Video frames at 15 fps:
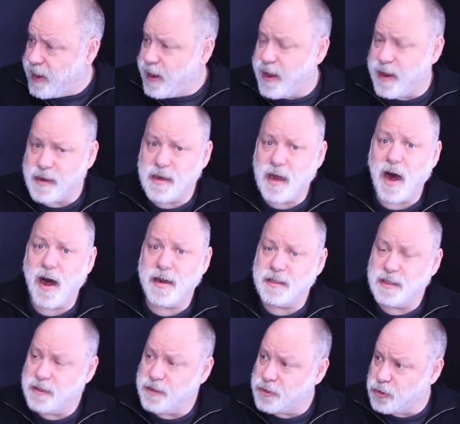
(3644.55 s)
And God is
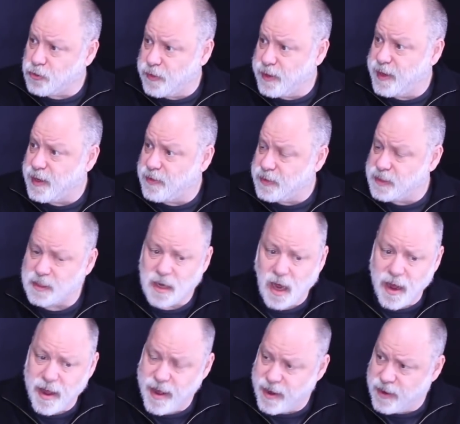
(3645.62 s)
in the tree and in the sky
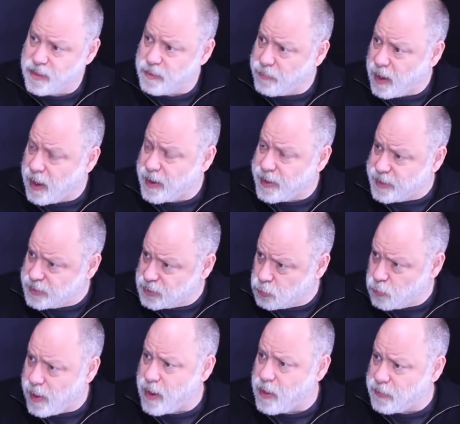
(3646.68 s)
and in the body as
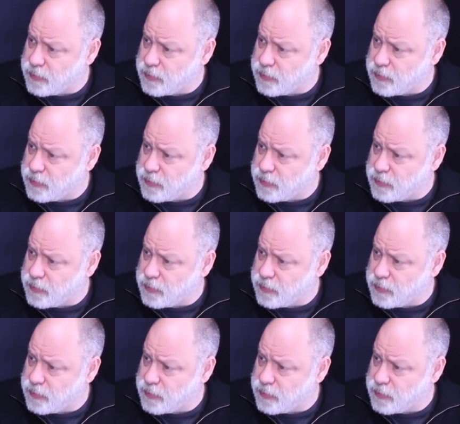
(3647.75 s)
well.